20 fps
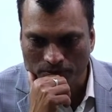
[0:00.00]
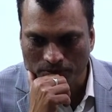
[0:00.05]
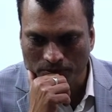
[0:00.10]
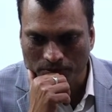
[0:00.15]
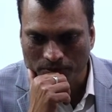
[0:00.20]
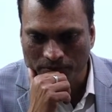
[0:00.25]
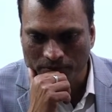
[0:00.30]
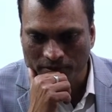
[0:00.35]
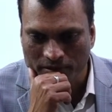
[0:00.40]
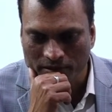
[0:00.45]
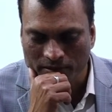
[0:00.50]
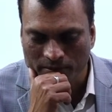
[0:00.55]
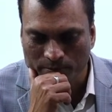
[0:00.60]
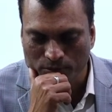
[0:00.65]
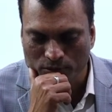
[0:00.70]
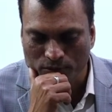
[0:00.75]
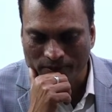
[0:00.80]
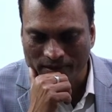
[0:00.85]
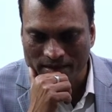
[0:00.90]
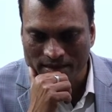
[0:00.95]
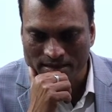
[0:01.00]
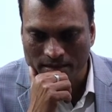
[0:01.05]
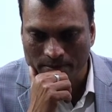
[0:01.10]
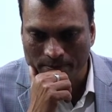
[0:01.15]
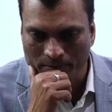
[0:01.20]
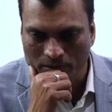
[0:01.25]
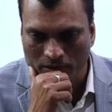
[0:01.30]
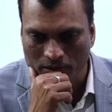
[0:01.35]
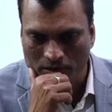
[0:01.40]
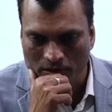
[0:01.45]
we improvise
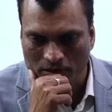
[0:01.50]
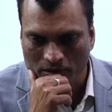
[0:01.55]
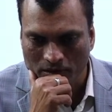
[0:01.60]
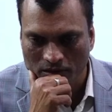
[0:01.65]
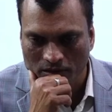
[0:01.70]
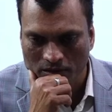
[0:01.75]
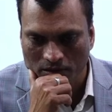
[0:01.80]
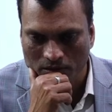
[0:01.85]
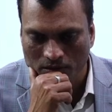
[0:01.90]
upon our